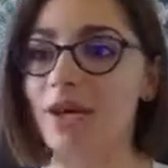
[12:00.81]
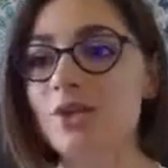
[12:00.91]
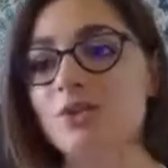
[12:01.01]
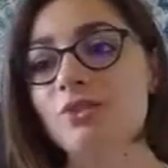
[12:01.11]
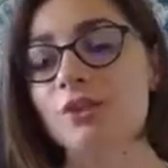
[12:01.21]

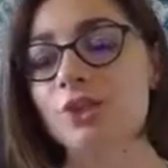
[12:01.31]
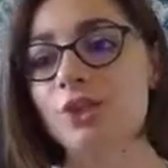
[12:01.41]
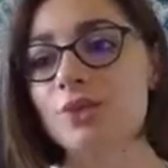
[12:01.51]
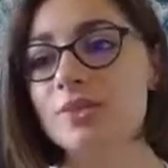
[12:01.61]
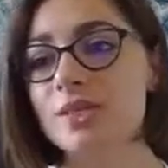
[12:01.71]
So if you're
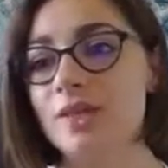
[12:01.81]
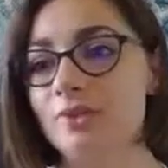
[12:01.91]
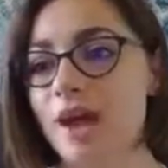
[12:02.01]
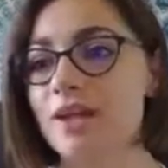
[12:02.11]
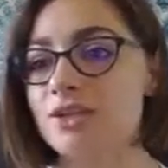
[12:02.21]
using
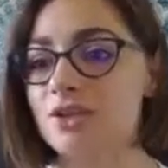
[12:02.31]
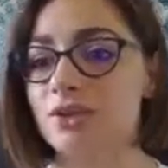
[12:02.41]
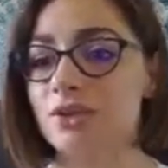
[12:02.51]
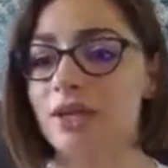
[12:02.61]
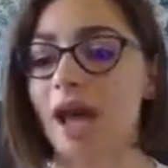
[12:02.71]

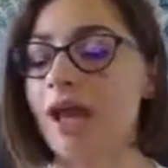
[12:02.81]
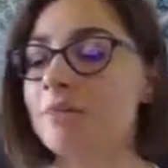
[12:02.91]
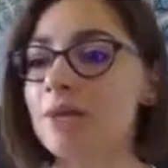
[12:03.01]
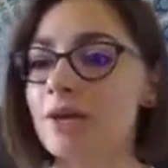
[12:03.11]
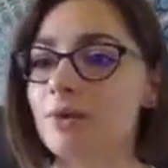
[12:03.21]
gratitude, you're like,
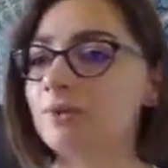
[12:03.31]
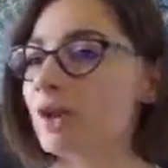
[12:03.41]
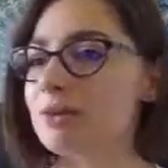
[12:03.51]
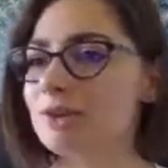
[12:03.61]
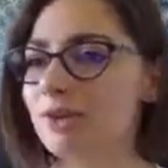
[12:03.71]
I'm
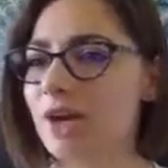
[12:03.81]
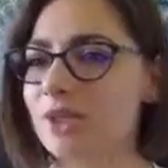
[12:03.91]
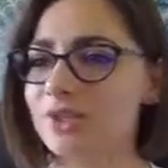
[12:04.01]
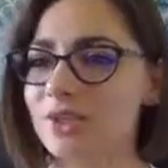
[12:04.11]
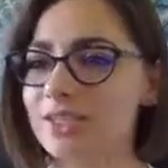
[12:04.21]
writing my
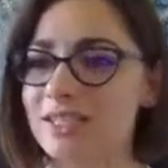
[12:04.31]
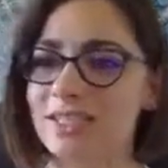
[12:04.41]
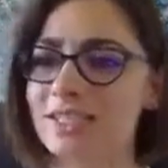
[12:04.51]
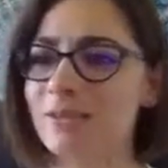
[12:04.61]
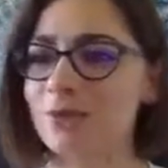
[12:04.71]
gratitude
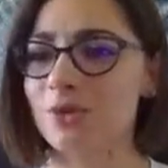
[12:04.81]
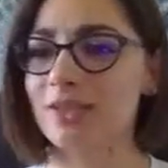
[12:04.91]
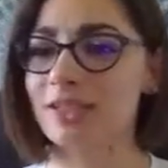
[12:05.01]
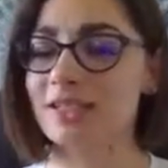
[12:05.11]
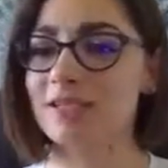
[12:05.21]
lists and I'm
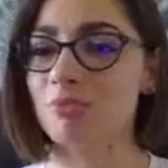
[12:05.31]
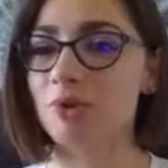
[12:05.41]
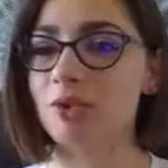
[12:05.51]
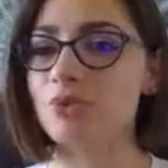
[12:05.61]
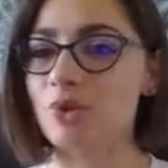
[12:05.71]
doing this,
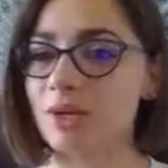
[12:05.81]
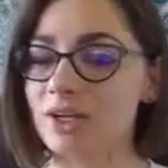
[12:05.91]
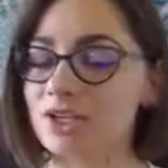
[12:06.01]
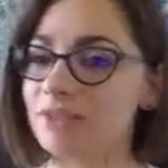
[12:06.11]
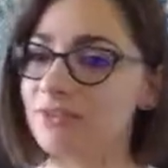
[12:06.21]
but you don't
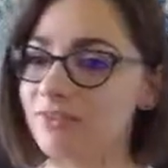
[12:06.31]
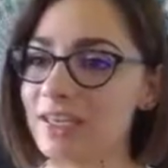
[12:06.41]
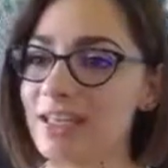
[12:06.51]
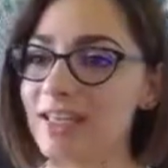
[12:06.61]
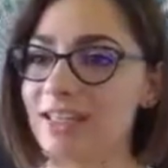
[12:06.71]
actually
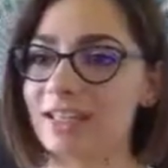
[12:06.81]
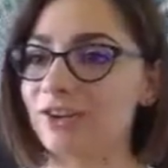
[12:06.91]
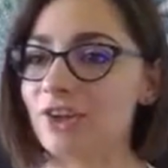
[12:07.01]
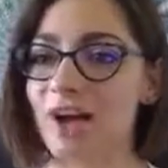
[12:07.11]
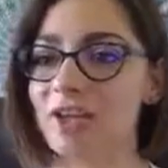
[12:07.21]
feel it, you're
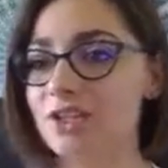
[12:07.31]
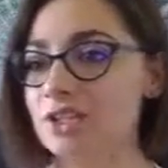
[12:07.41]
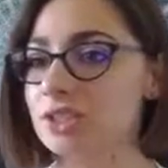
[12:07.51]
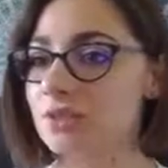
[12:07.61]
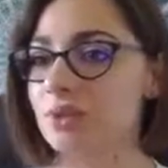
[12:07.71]
not
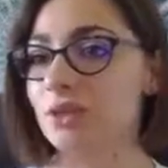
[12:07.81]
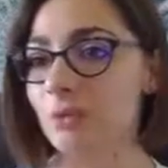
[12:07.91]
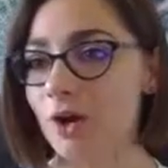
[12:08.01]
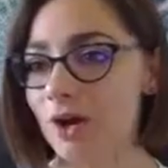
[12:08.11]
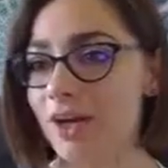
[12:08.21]
actually doing the
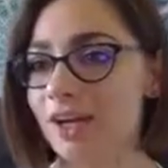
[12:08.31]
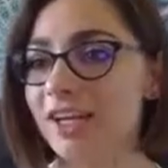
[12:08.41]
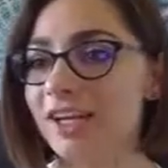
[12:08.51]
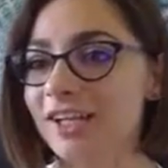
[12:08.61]
work.